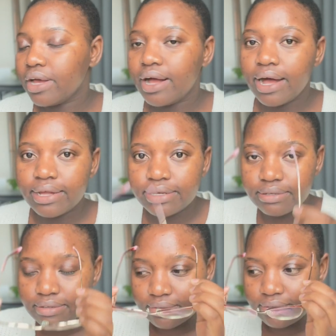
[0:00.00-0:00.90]
I need
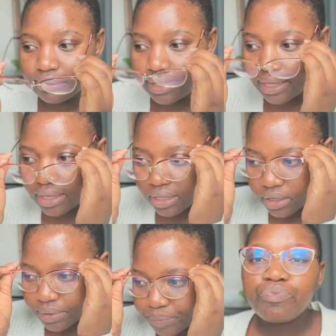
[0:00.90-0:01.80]
to see.
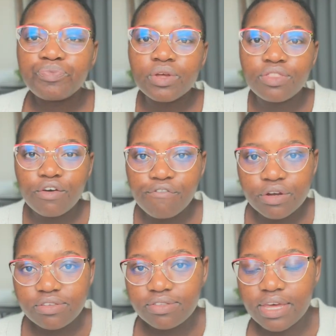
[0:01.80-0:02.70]
The
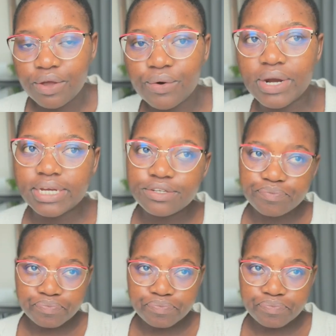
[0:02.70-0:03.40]
first thing, right?